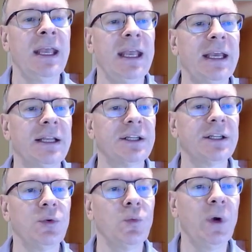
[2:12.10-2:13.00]
And
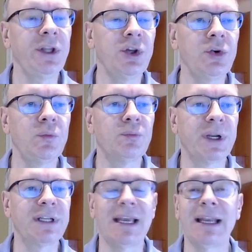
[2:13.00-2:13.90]
when you
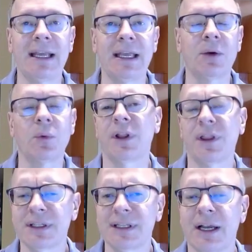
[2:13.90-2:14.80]
bring data in, one of the
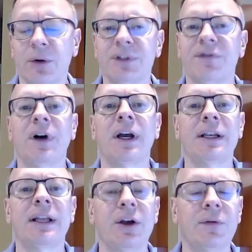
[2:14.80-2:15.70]
things I always
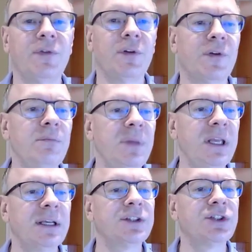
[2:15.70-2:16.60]
find helpful for
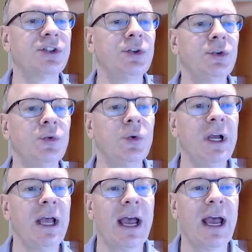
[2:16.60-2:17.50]
me is to
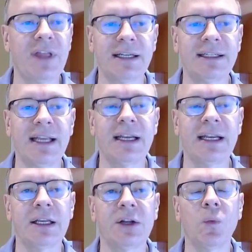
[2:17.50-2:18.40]
have that
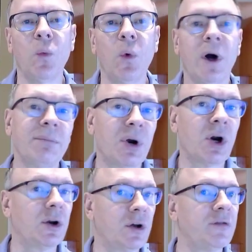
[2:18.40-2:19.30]
data in one
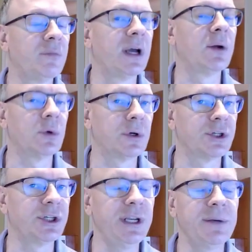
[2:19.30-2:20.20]
part of my
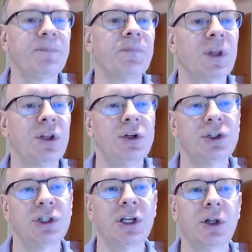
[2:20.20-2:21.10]
worksheet,
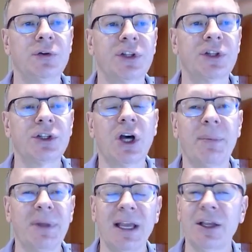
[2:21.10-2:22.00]
usually close to the
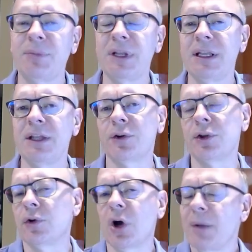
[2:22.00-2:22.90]
top, and that could be either
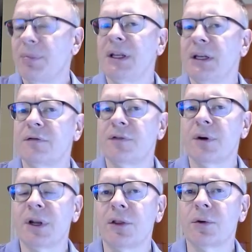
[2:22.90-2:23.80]
you copy it in
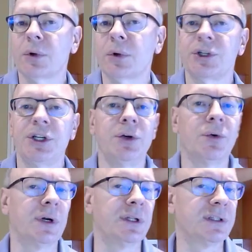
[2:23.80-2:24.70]
from another worksheet
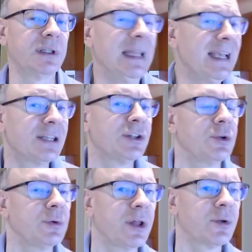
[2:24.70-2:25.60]
or it's linked
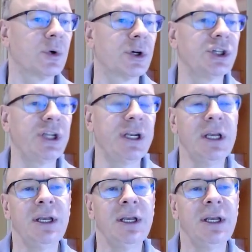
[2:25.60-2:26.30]
to another worksheet,